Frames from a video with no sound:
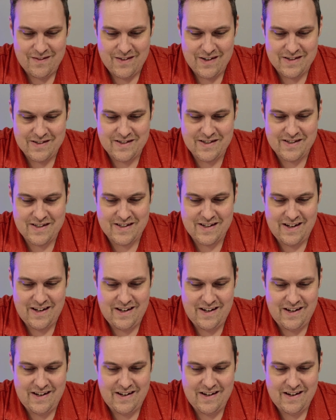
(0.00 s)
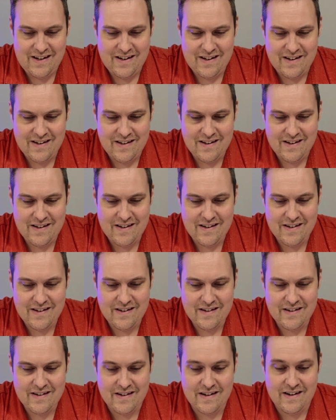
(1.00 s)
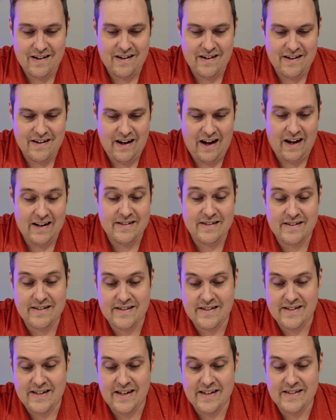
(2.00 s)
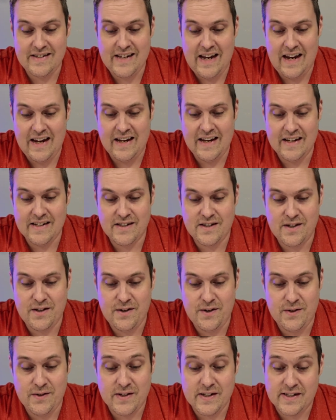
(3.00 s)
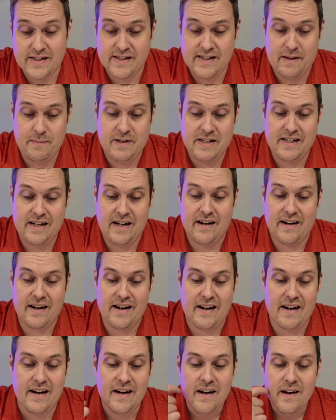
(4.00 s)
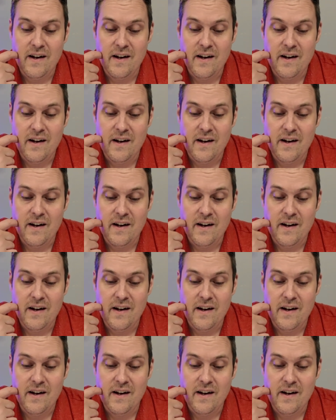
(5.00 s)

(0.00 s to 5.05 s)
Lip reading: Let's see. I did take it to the cemetery